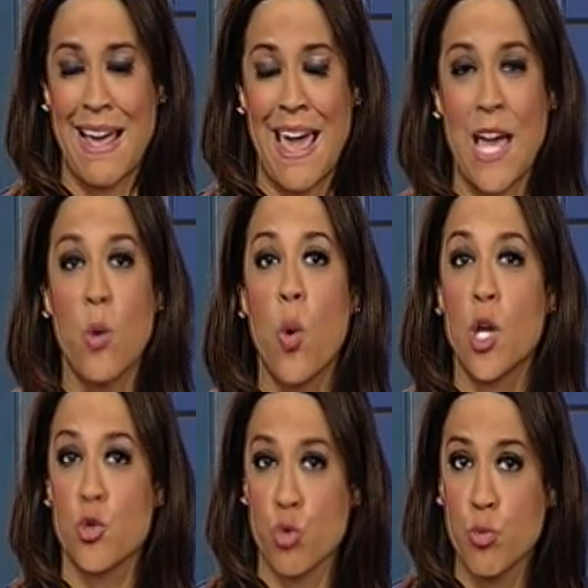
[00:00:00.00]
a
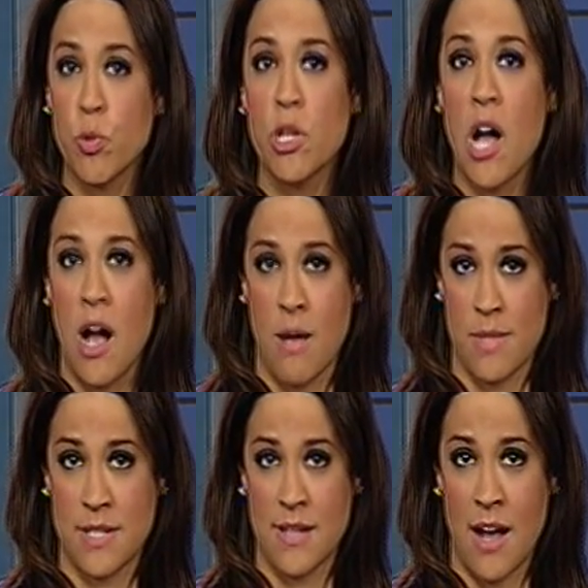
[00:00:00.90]
quadruple
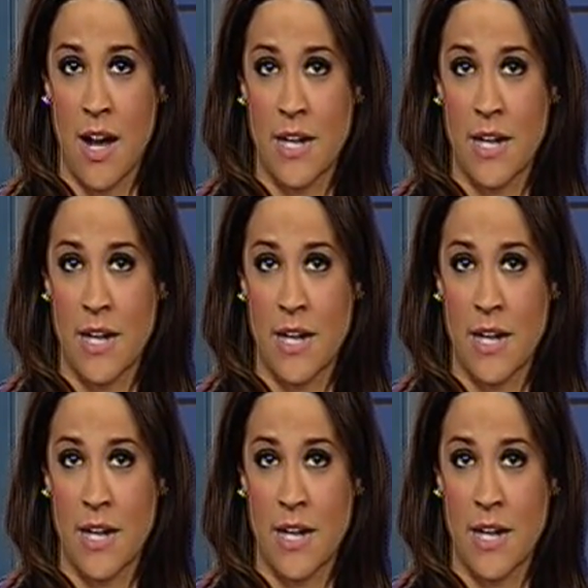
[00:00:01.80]
homicide.